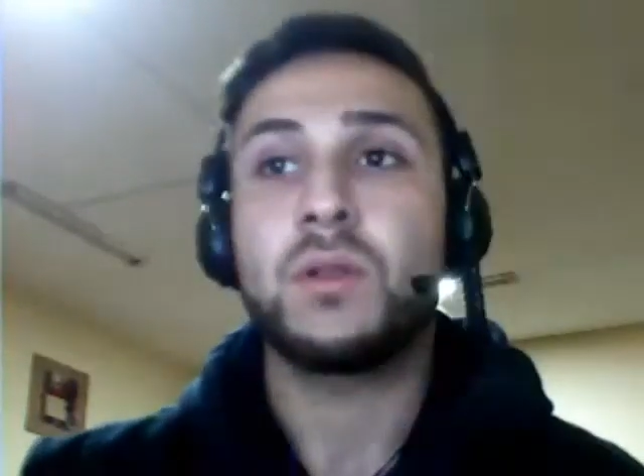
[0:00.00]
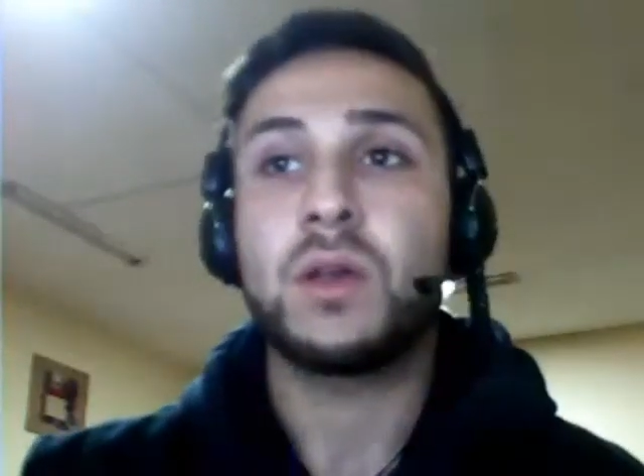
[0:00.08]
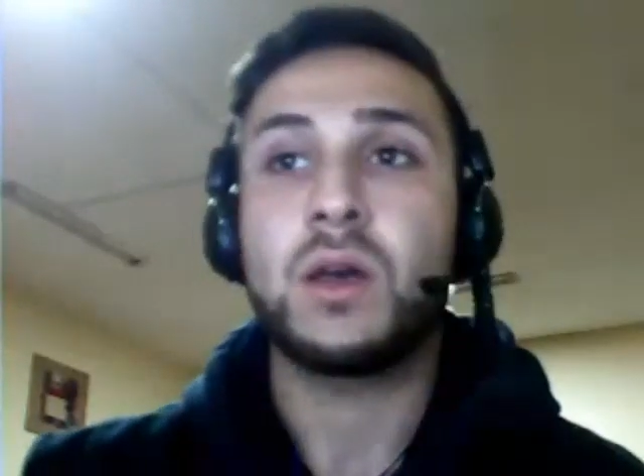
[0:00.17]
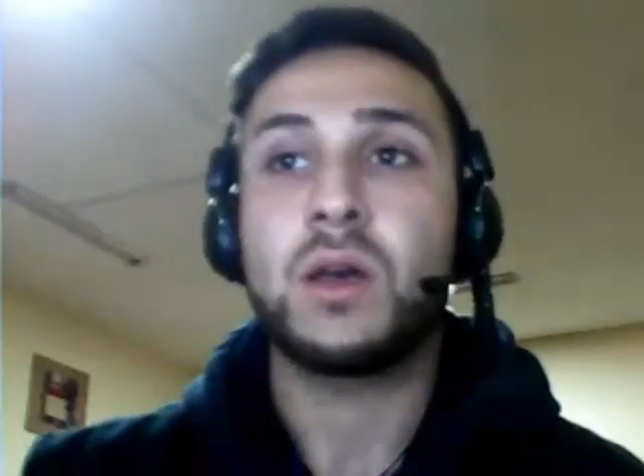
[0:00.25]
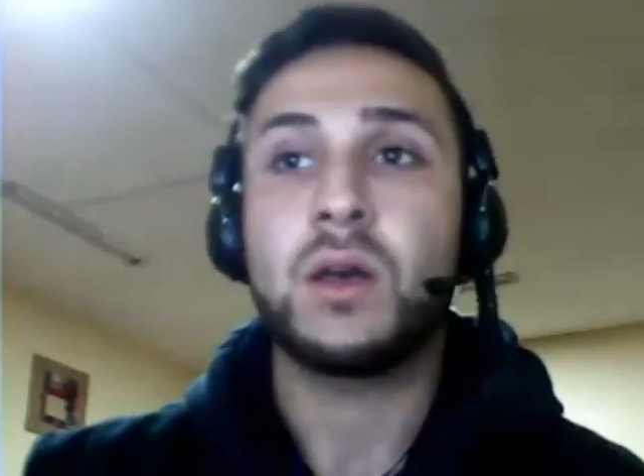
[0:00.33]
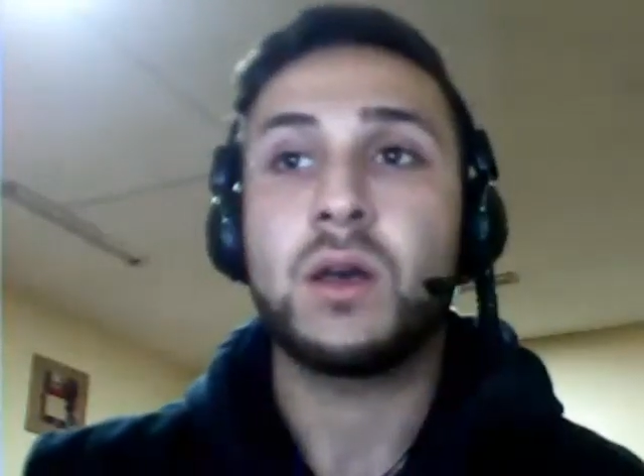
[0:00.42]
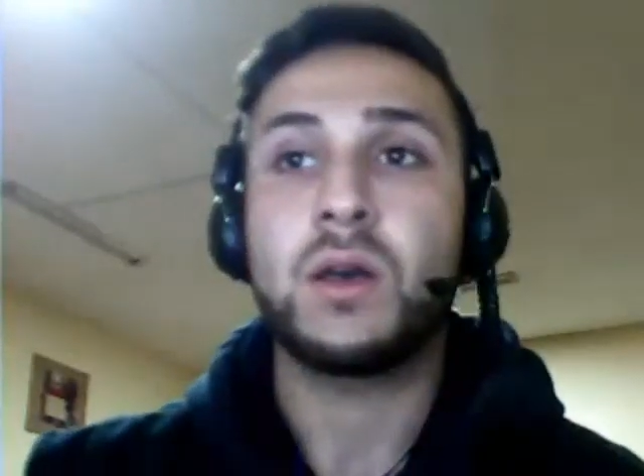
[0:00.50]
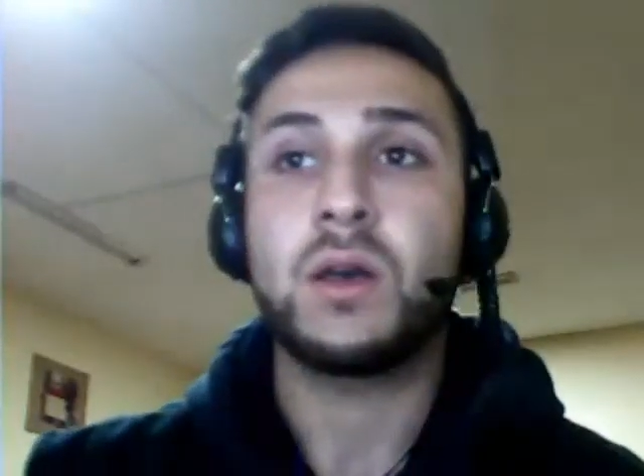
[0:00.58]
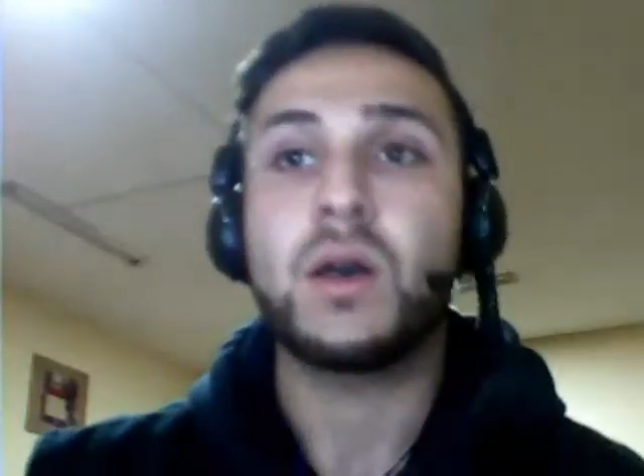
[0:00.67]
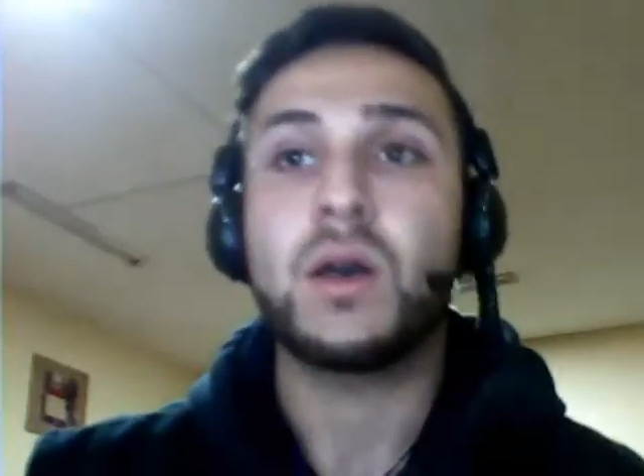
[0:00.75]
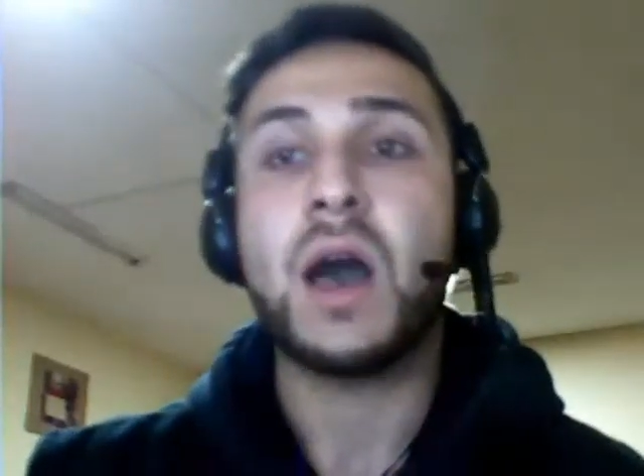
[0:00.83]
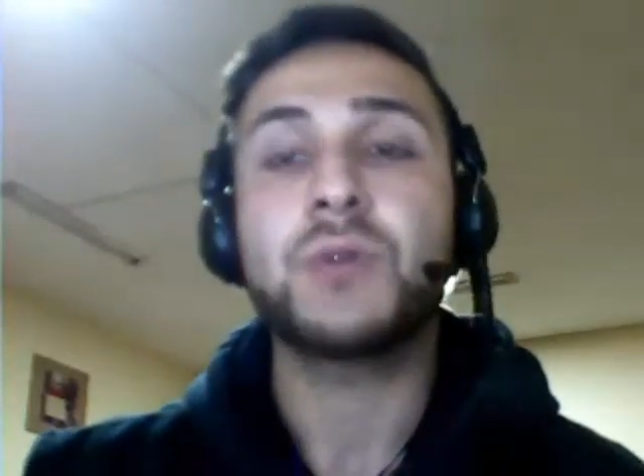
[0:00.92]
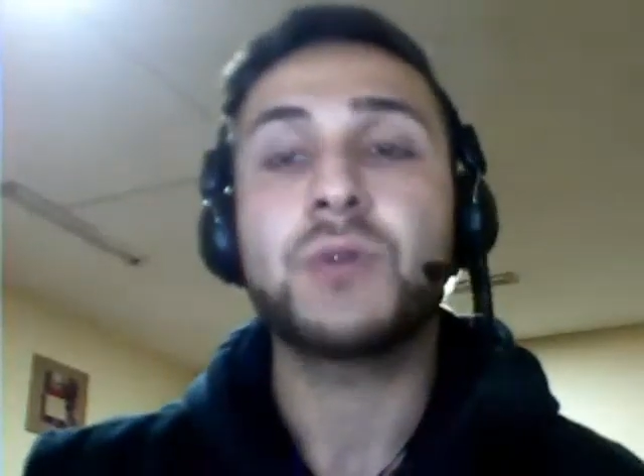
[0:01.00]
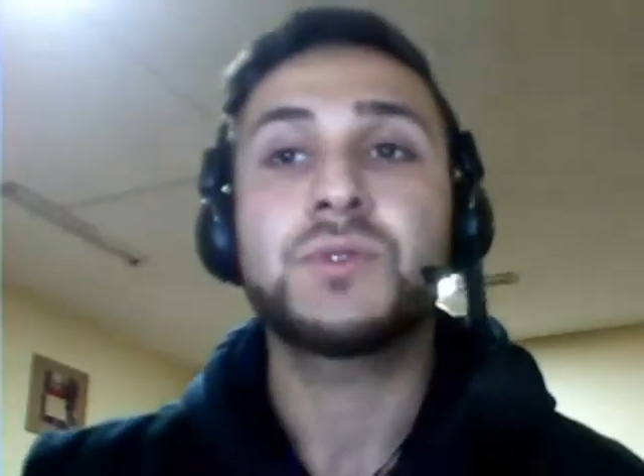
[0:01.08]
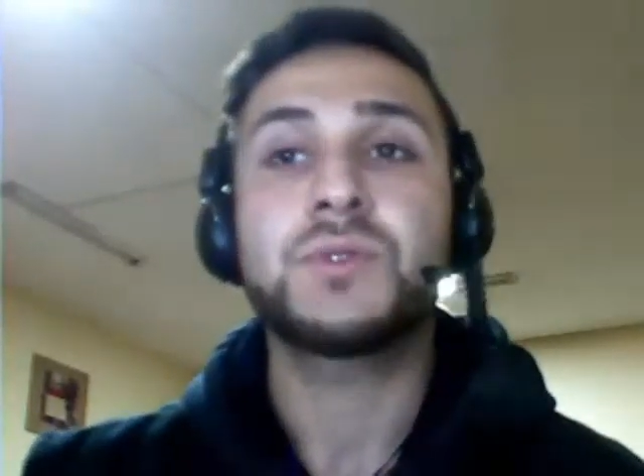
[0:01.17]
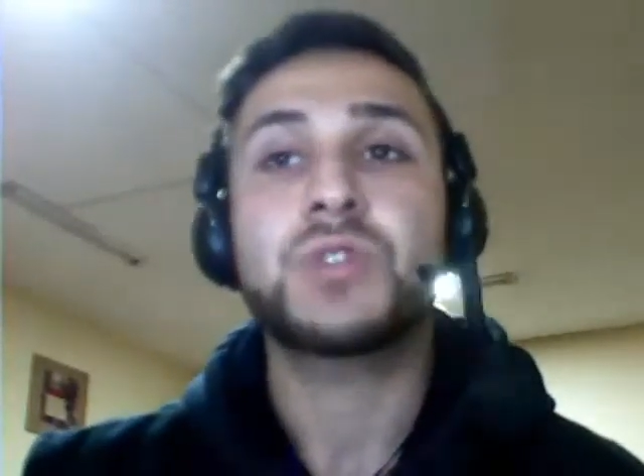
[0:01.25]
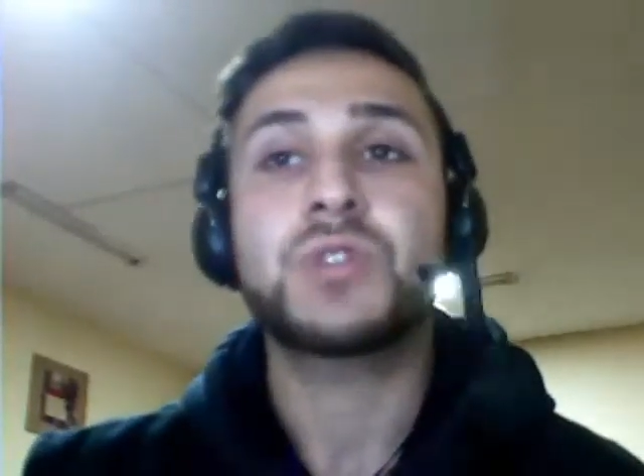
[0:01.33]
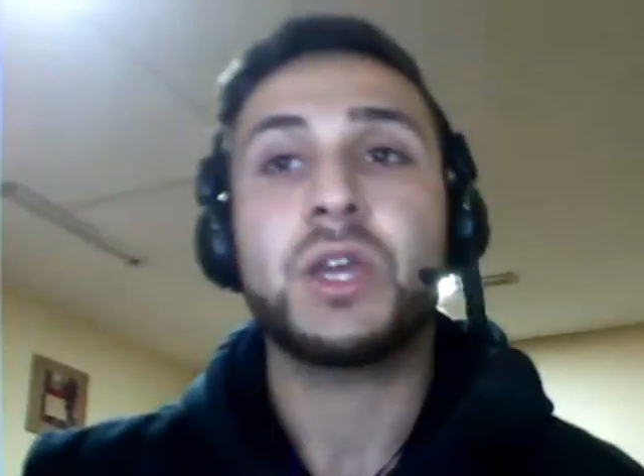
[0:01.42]
For example,
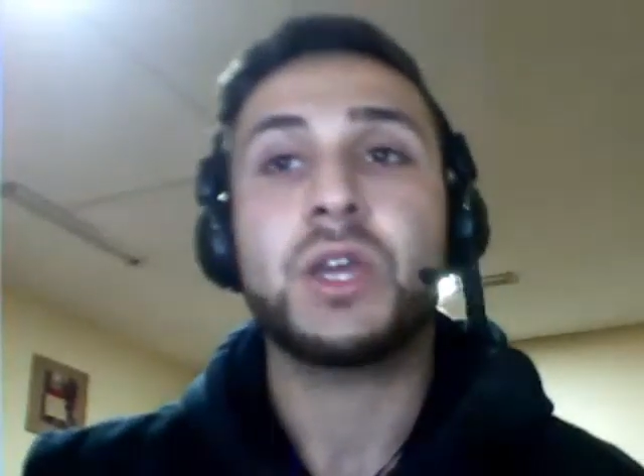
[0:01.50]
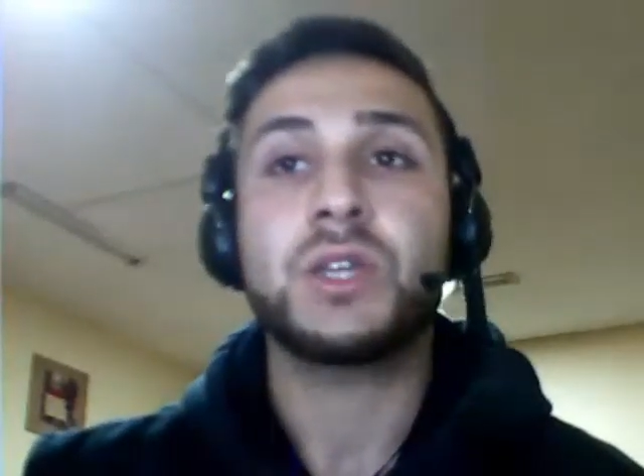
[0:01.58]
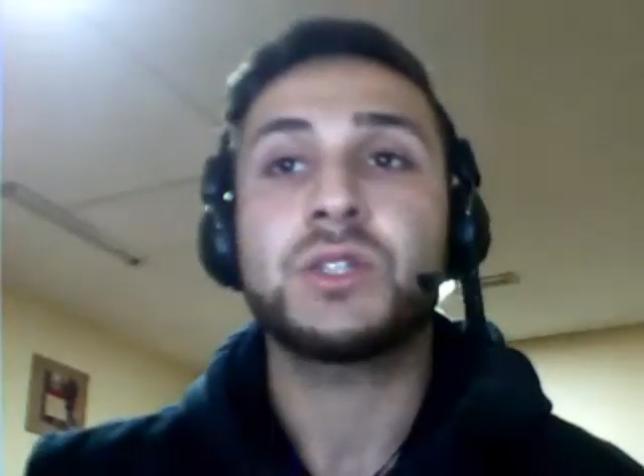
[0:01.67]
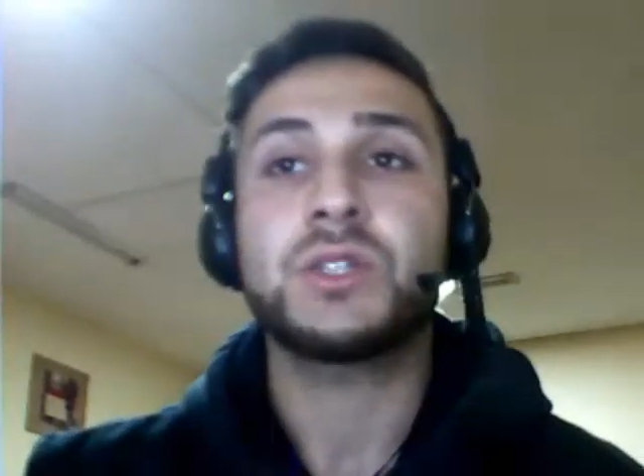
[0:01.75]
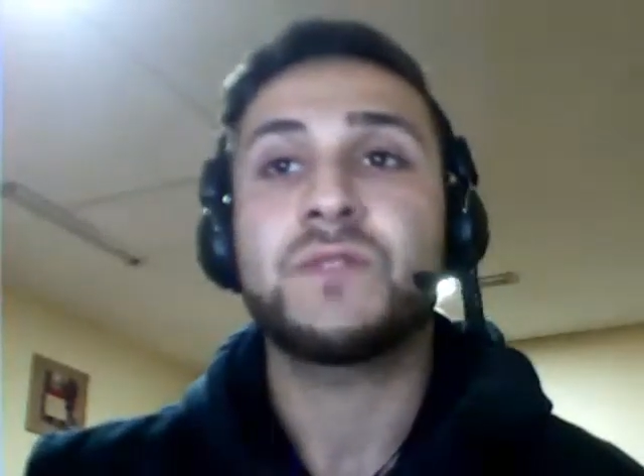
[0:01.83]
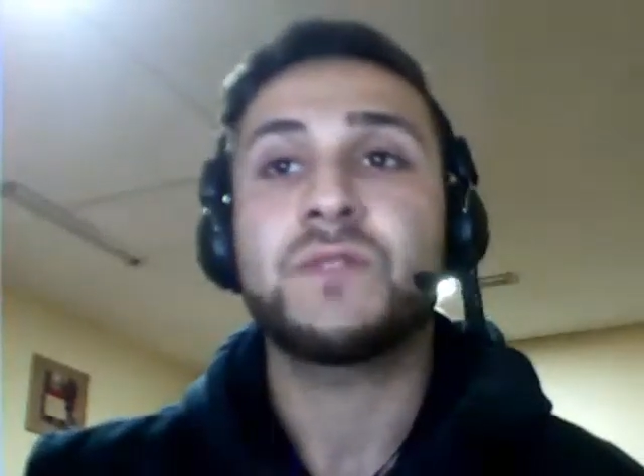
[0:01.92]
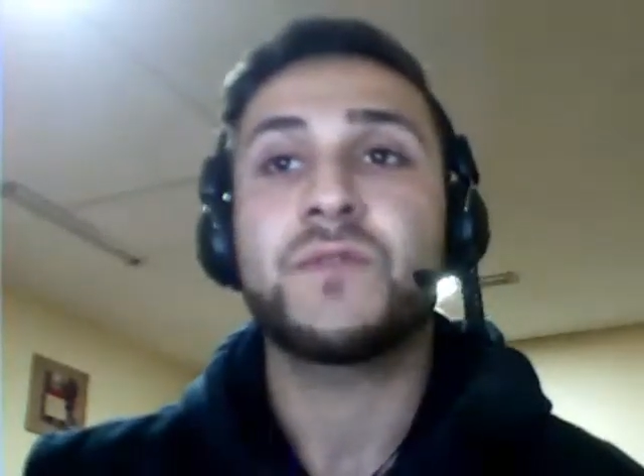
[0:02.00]
how